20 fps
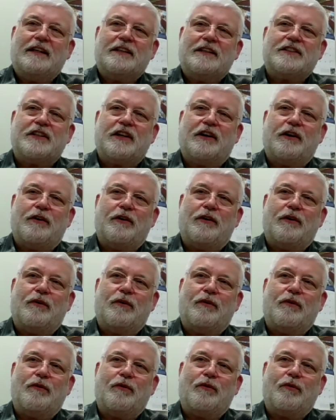
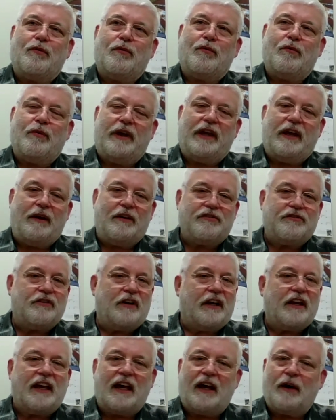So we're
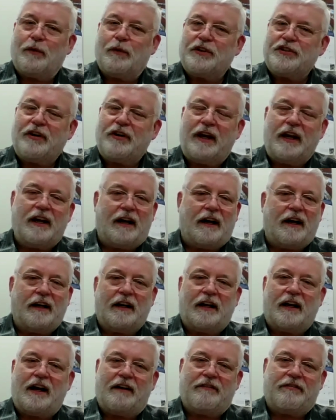trying to
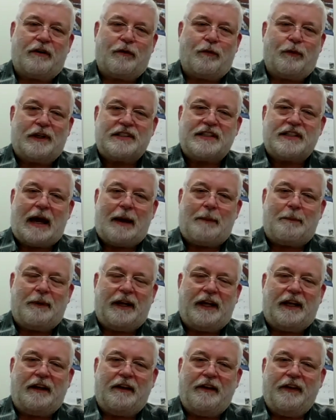uncover what's
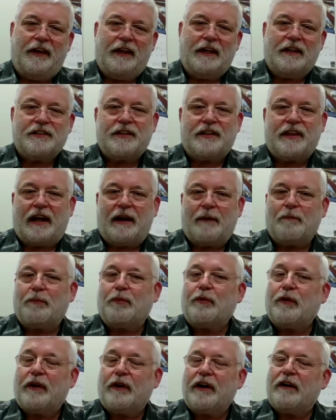happening so that
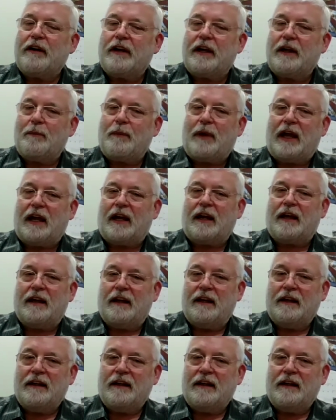employer can make